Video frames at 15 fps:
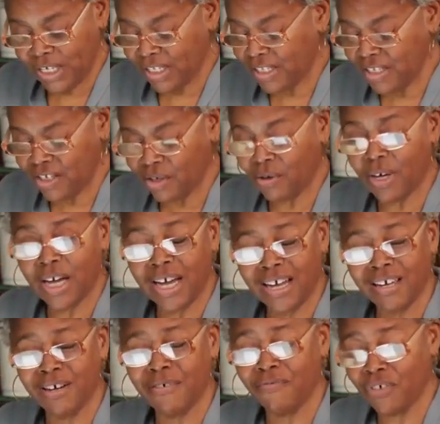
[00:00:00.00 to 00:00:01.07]
we can still
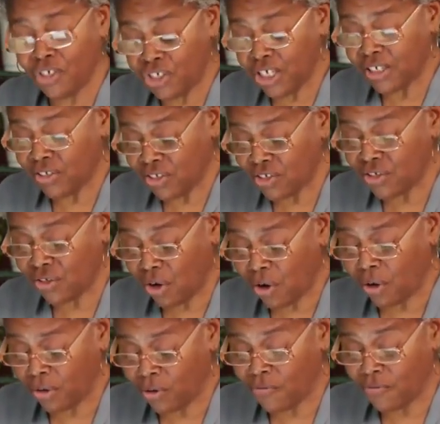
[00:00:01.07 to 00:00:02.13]
hunger for justice
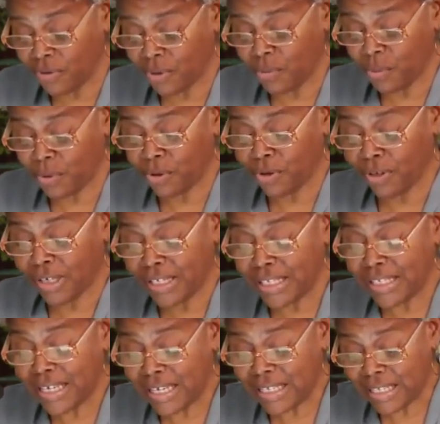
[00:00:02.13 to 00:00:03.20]
all over the world
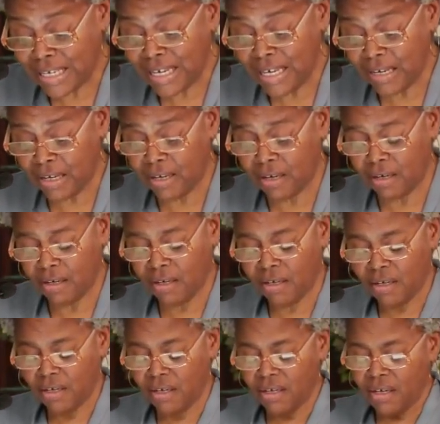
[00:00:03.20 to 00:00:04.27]
because it is needed.
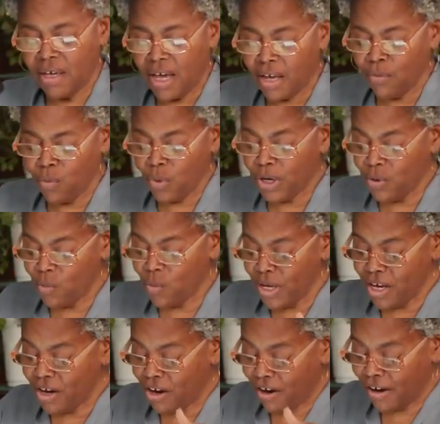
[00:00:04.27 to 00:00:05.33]
And when
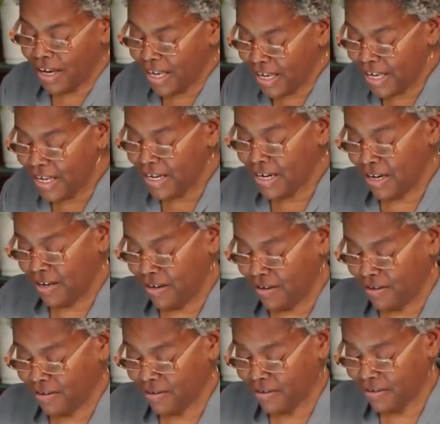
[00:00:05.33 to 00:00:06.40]
we are in,
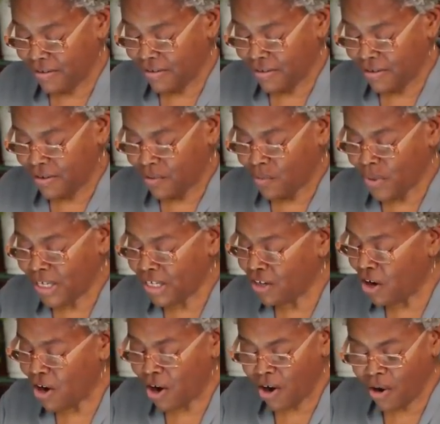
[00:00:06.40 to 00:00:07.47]
we
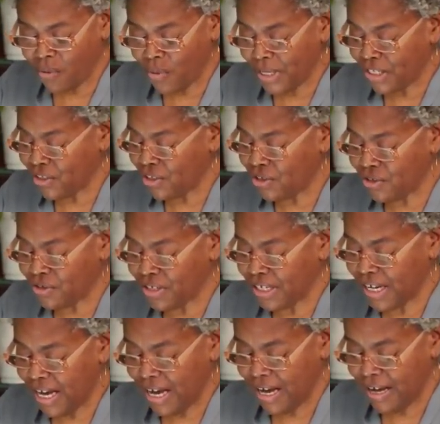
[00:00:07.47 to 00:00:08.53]
can always turn
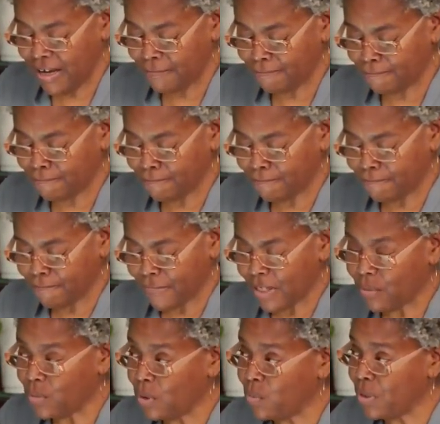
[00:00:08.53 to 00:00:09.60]
to God.
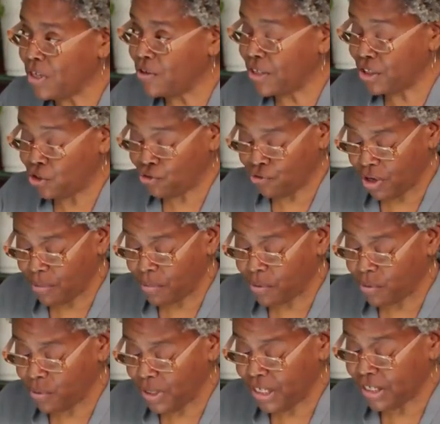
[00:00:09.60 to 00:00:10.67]
When we are in
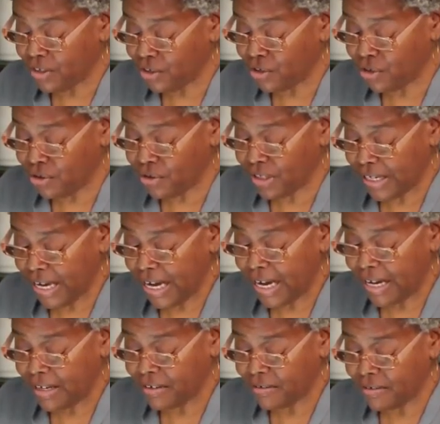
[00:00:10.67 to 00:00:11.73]
trouble, we can turn to
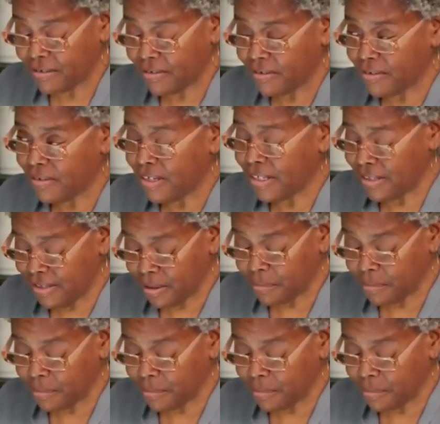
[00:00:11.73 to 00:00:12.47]
God and